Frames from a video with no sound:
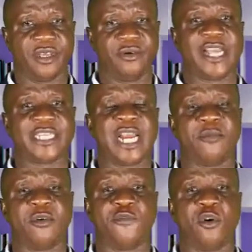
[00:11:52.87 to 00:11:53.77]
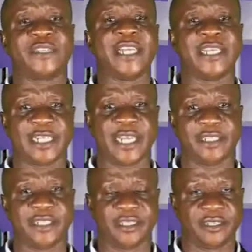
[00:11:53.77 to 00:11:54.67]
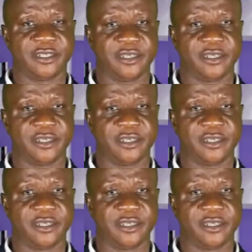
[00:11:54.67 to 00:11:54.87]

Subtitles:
writing about 4 sentences.